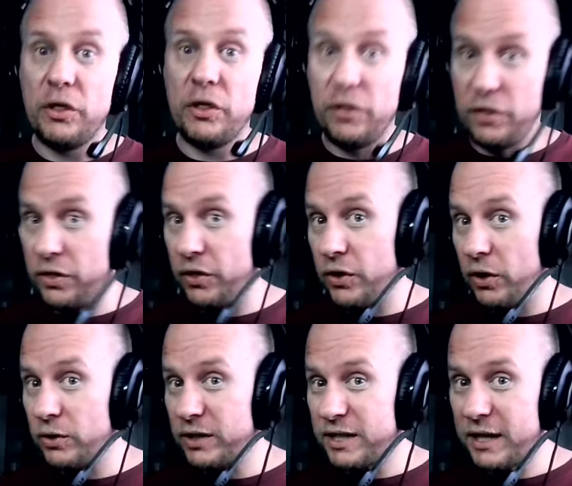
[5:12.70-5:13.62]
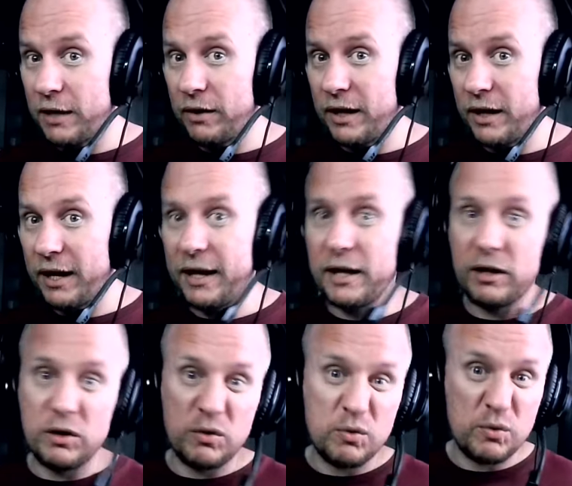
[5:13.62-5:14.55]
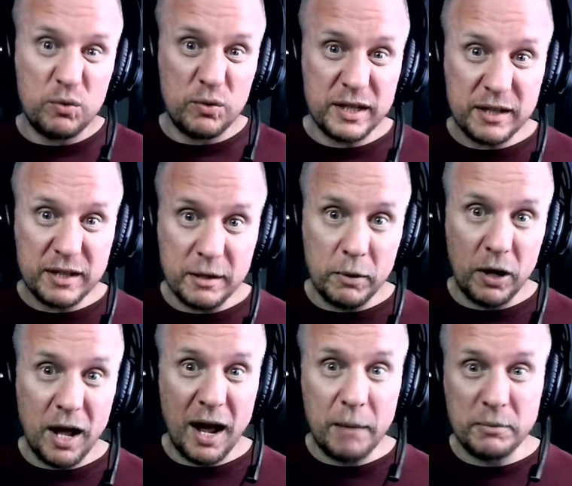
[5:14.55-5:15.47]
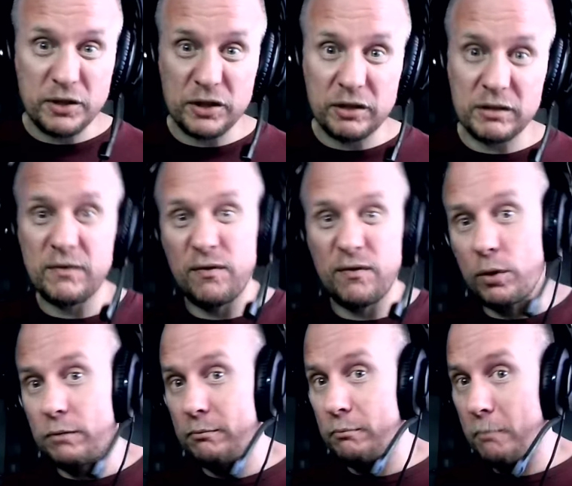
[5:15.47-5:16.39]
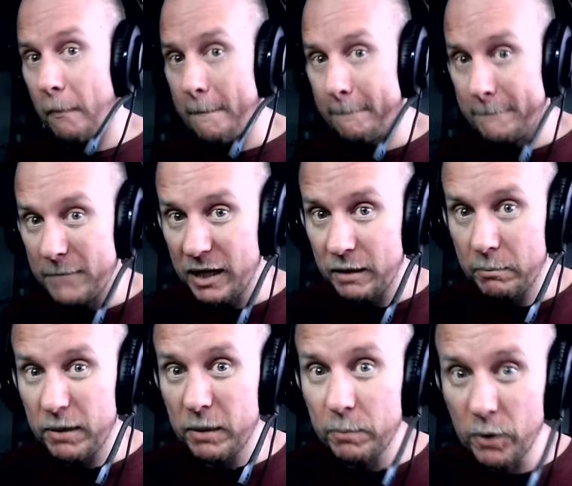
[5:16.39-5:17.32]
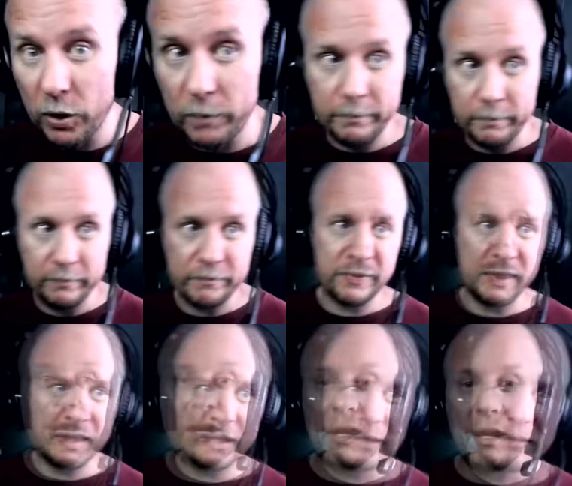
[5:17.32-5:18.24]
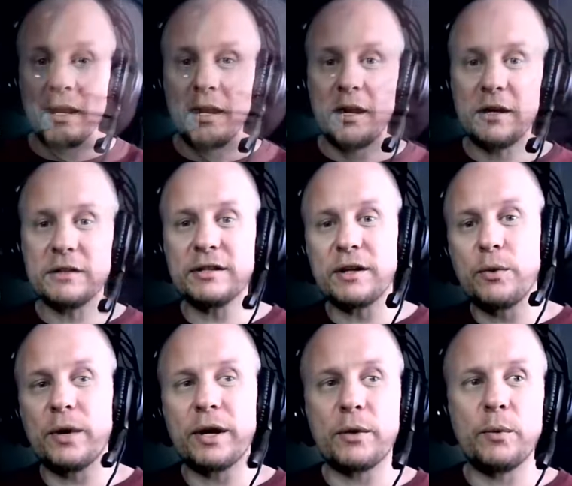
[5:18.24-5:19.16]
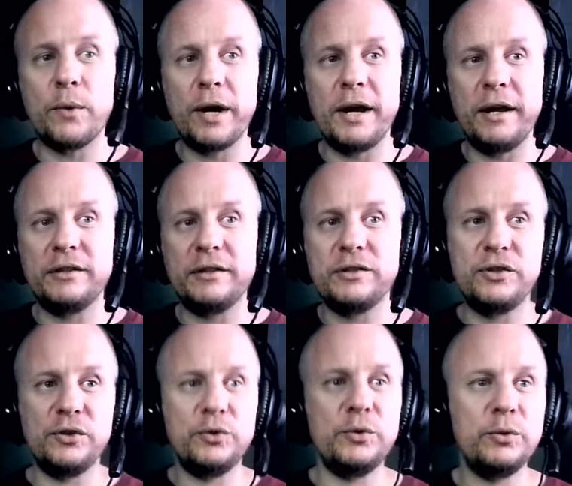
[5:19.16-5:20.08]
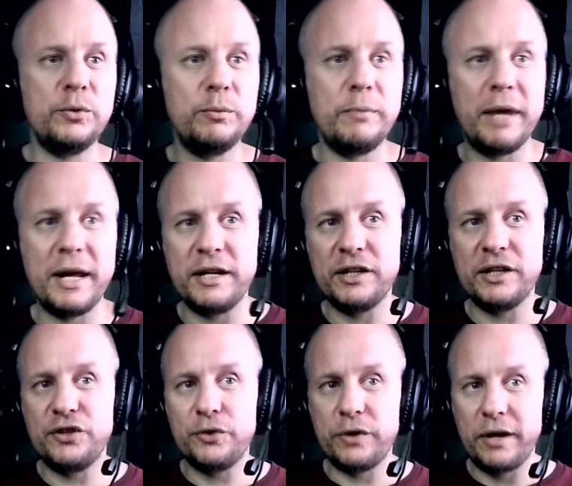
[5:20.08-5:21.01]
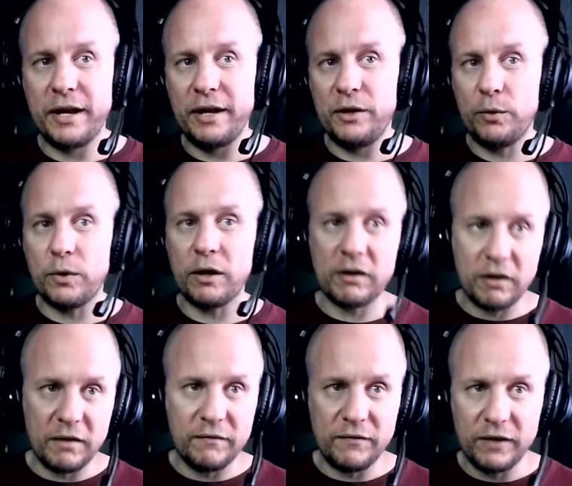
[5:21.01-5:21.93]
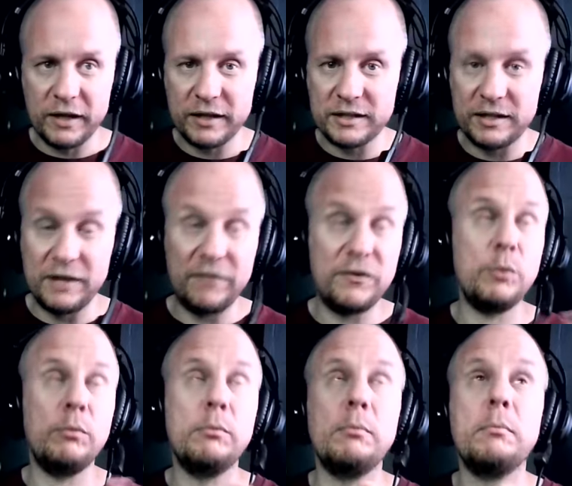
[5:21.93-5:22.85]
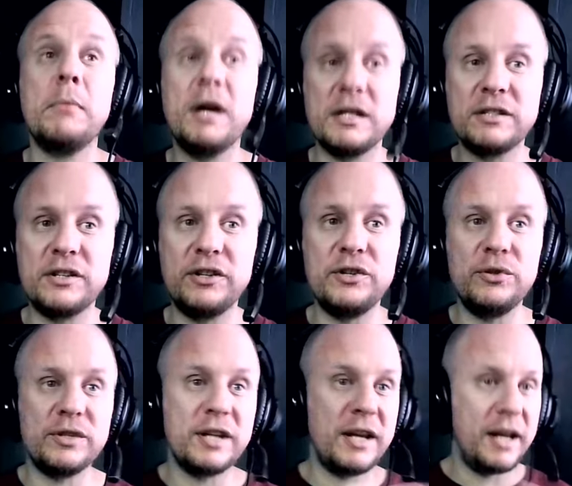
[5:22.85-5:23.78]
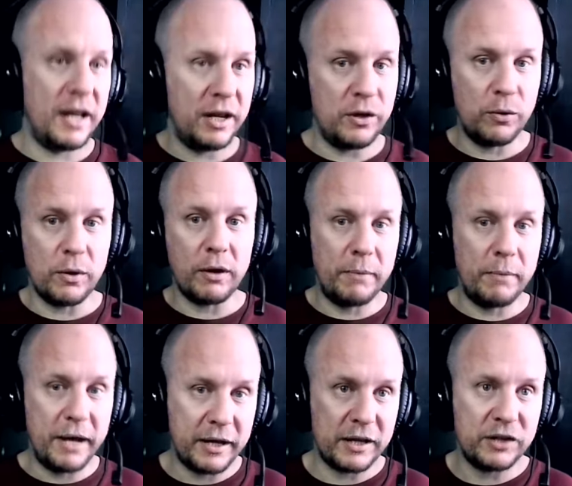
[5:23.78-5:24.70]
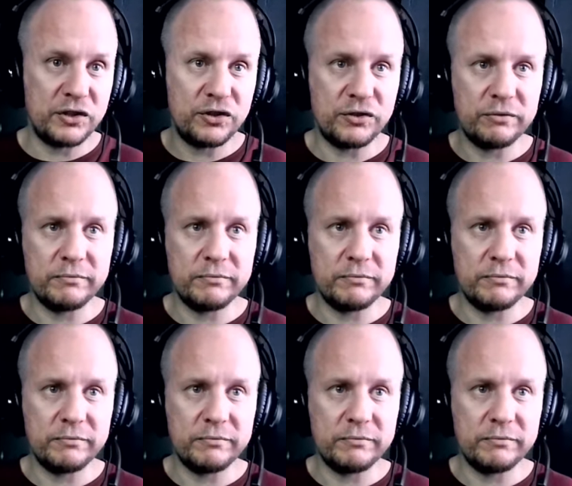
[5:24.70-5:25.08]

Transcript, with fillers: Those sound like reasonable options for many people. Here's a quick way to manage your AUR conflicts if you must use an AUR package.